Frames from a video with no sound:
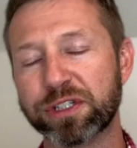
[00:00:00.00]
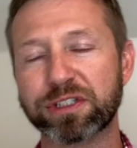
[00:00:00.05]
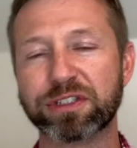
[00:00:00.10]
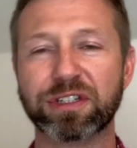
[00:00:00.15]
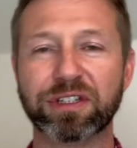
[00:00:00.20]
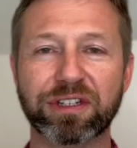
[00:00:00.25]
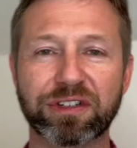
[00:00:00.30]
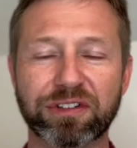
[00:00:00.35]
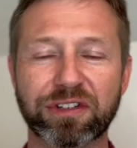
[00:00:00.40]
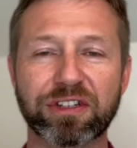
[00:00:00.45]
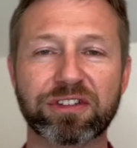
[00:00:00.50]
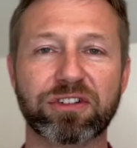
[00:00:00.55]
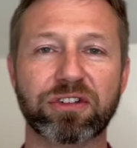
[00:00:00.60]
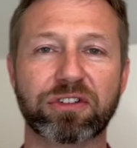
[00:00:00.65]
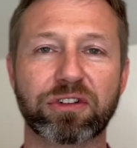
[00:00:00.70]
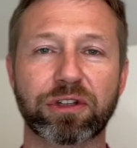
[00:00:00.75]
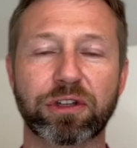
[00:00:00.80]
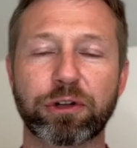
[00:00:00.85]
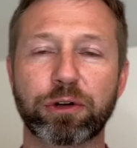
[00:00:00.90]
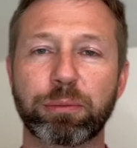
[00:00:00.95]
into
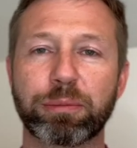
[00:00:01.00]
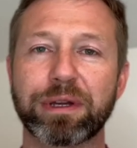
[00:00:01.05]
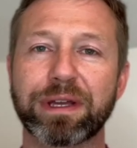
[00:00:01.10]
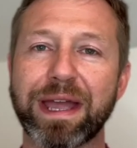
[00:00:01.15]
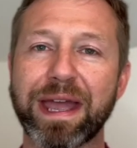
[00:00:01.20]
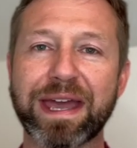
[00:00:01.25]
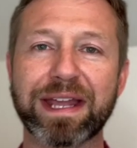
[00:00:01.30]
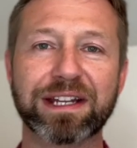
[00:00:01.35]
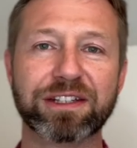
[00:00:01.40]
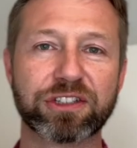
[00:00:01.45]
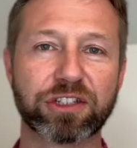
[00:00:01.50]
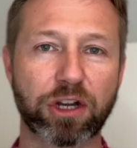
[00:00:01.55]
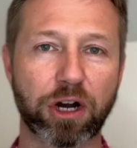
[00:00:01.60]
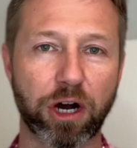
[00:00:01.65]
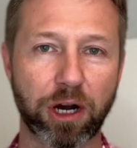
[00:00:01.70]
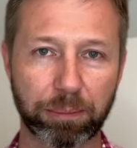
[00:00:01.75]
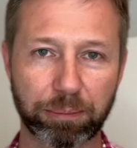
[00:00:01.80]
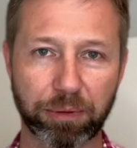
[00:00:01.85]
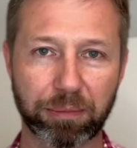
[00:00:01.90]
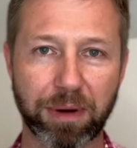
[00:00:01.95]
decisions a little bit, and it's
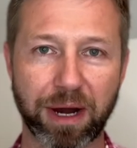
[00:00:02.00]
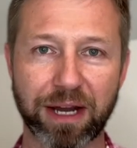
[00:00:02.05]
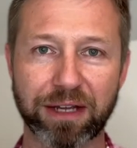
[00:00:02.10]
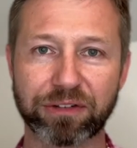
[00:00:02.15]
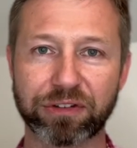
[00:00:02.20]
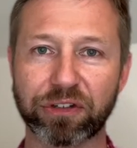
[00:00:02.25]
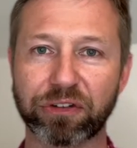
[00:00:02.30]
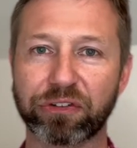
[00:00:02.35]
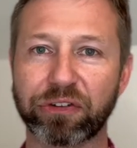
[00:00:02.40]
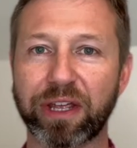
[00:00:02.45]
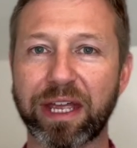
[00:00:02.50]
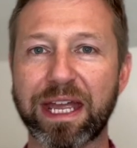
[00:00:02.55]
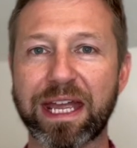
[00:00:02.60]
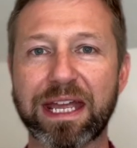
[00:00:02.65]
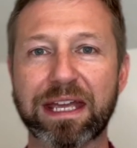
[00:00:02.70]
compromises.